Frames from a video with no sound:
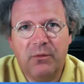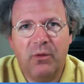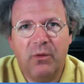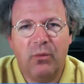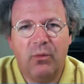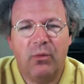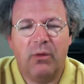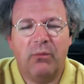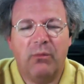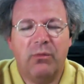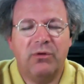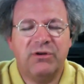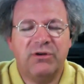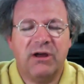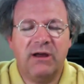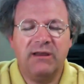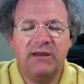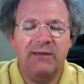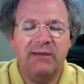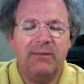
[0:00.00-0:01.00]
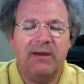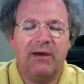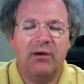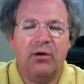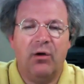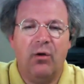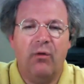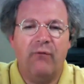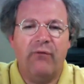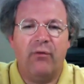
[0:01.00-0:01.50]
what we're talking
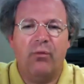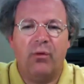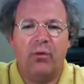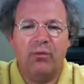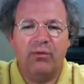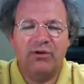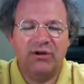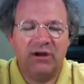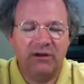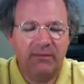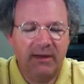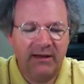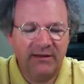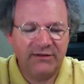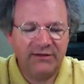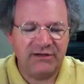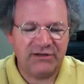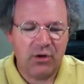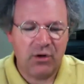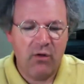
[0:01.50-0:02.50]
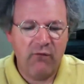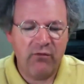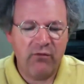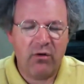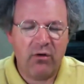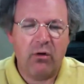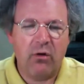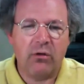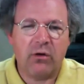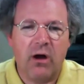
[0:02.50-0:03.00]
about is this
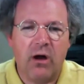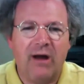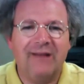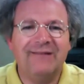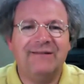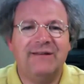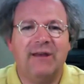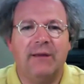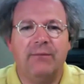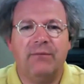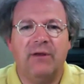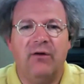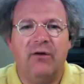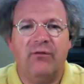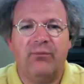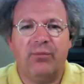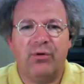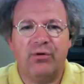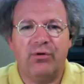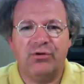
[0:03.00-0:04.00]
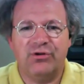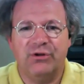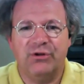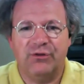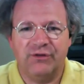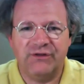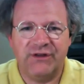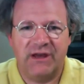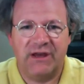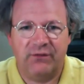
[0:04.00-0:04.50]
overall concept of personal
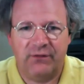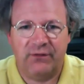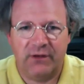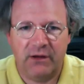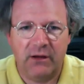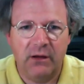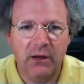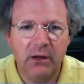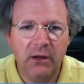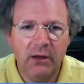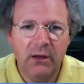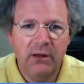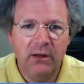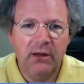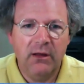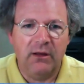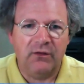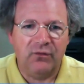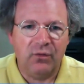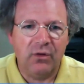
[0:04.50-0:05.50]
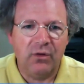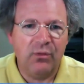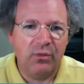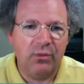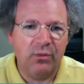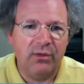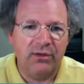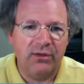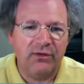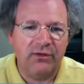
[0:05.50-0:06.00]
safety is what
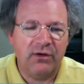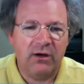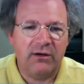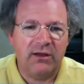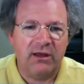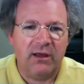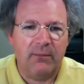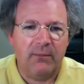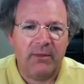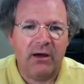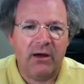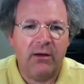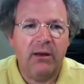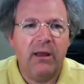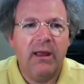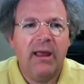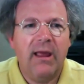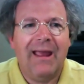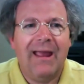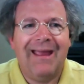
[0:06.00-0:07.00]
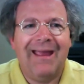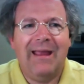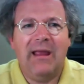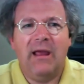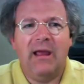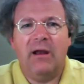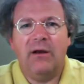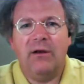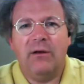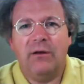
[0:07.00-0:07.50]
we're really talking about.
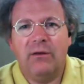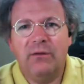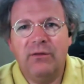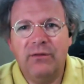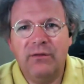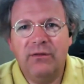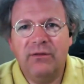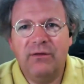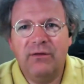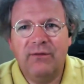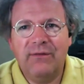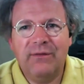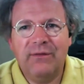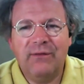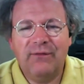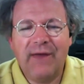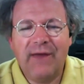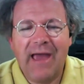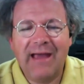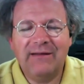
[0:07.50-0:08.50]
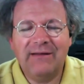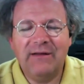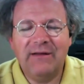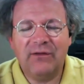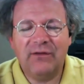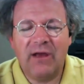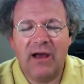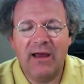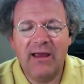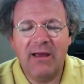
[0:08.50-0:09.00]
And the fact
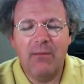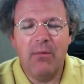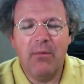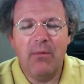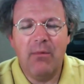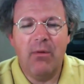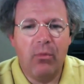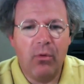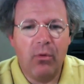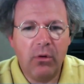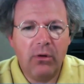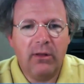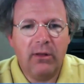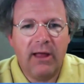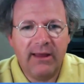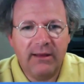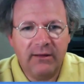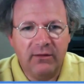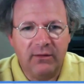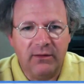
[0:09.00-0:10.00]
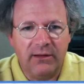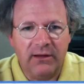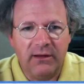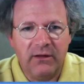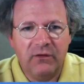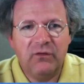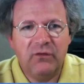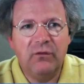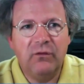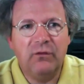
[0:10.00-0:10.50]
is, I am more
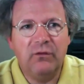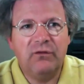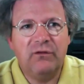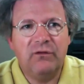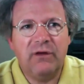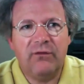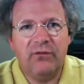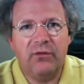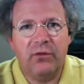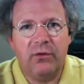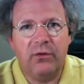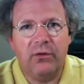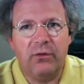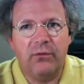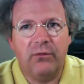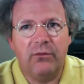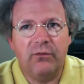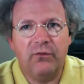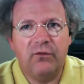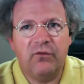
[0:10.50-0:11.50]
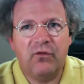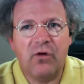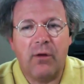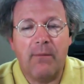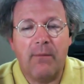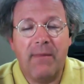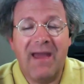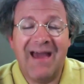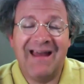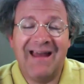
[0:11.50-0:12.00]
likely to suffer
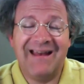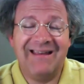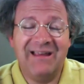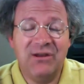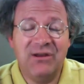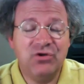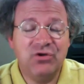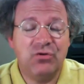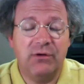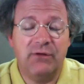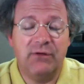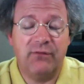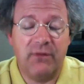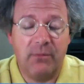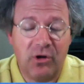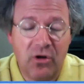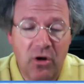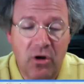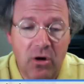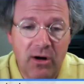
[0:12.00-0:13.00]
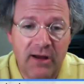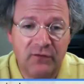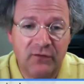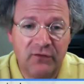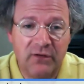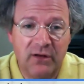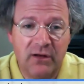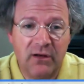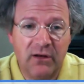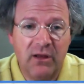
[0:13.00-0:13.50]
traumatic injury from a car
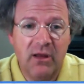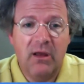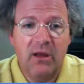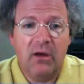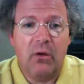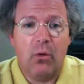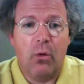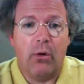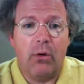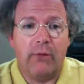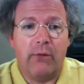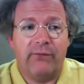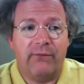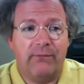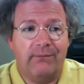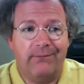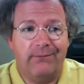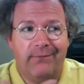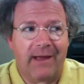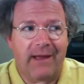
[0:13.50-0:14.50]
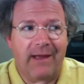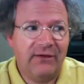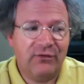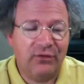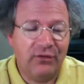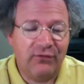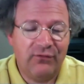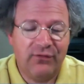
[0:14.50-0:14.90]
accident, or actually,